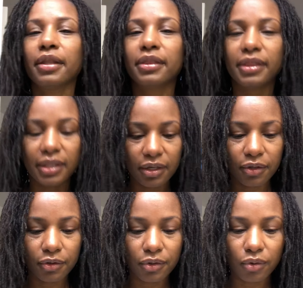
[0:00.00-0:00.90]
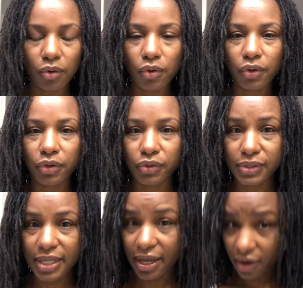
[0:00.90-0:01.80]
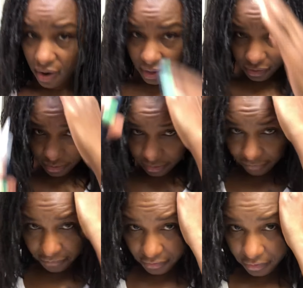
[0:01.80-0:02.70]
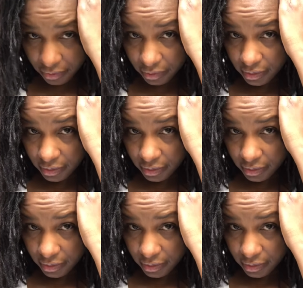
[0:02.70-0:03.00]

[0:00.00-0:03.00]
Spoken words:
thinner oils that are good for